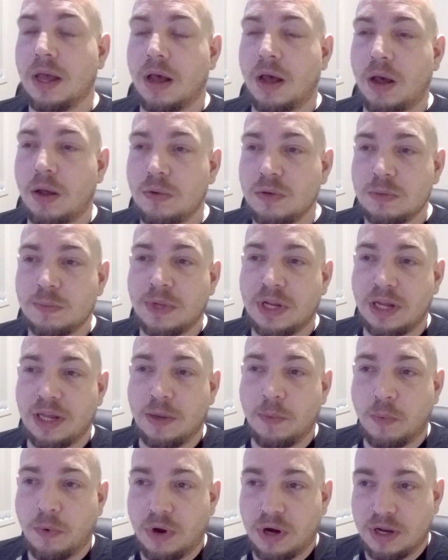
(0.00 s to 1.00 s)
Ultimately,
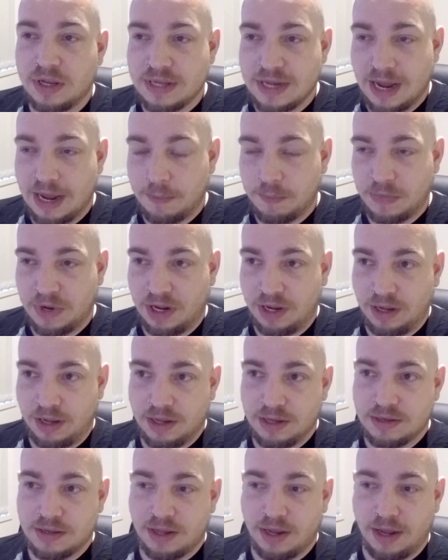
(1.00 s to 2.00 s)
what's happening
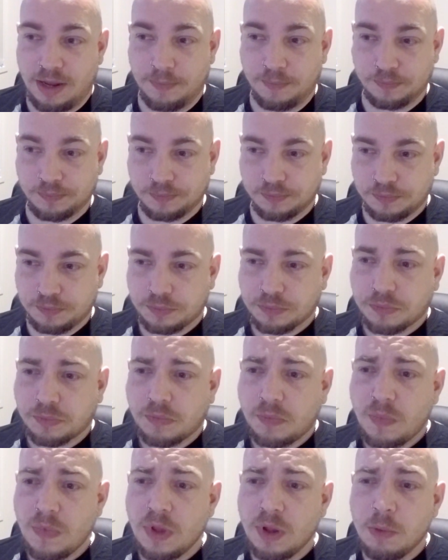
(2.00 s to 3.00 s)
is that
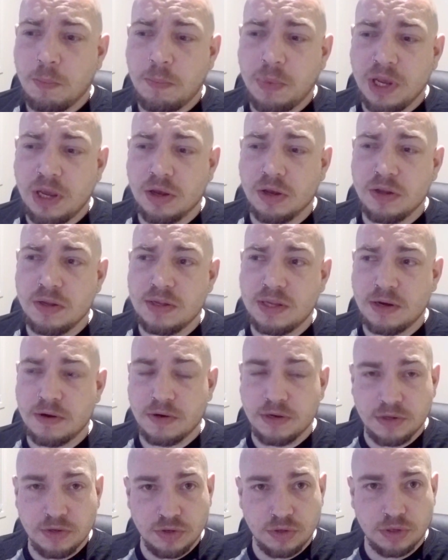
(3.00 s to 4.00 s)
because there
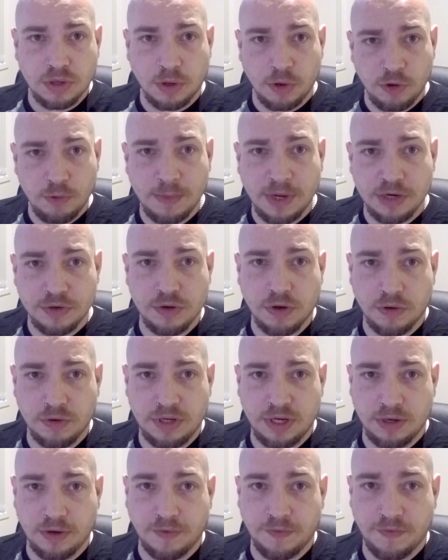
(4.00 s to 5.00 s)
is so much
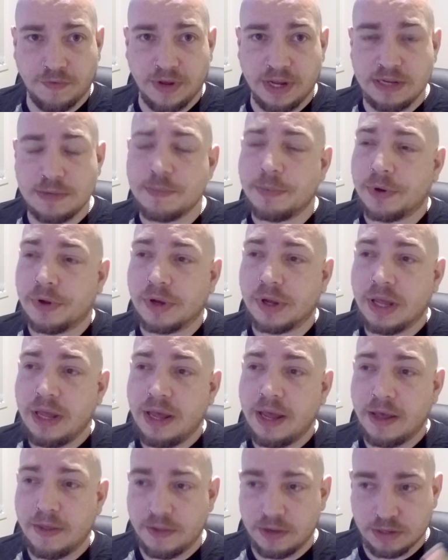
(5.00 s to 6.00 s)
content on Facebook,
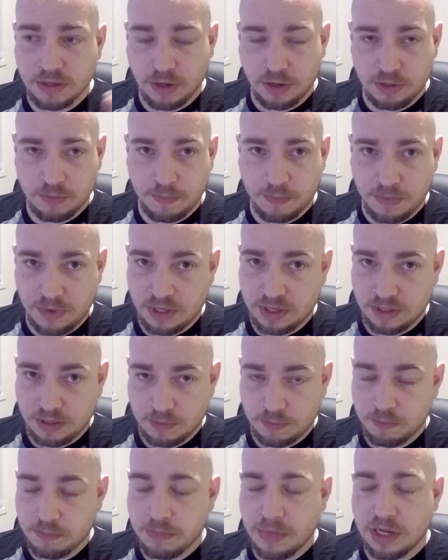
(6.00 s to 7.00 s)
and this
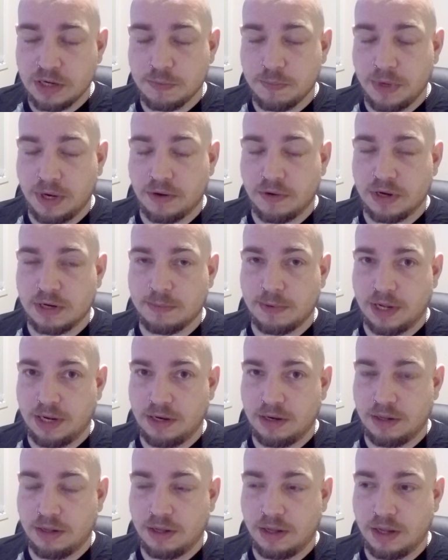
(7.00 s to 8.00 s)
is much better explained
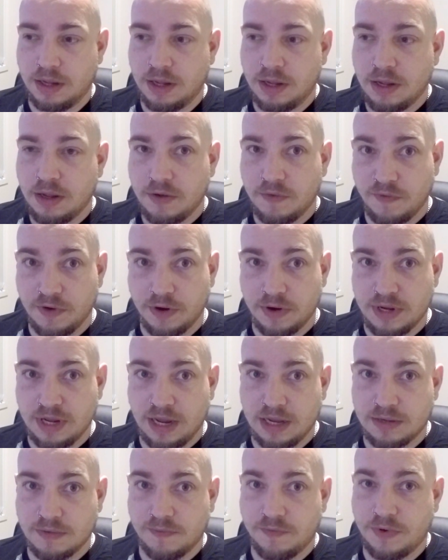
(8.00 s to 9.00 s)
in the
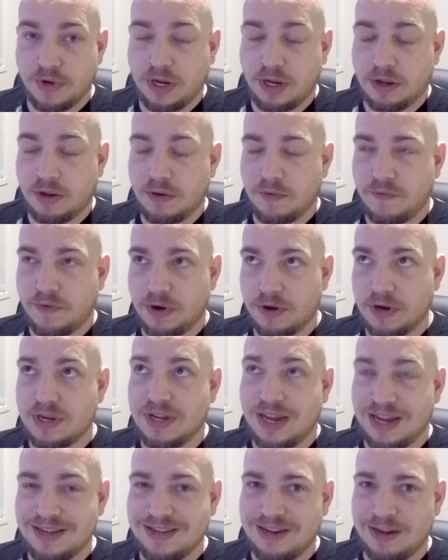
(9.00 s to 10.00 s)
Veritasium
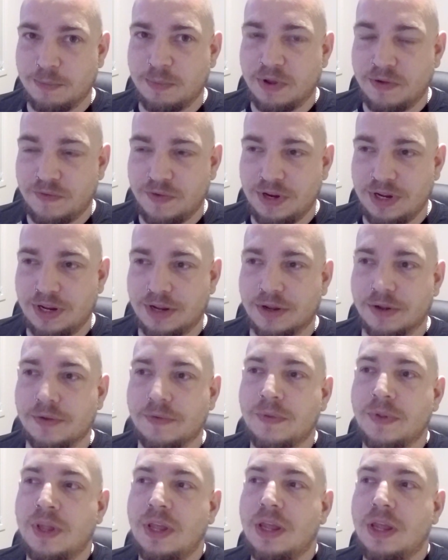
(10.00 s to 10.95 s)
video.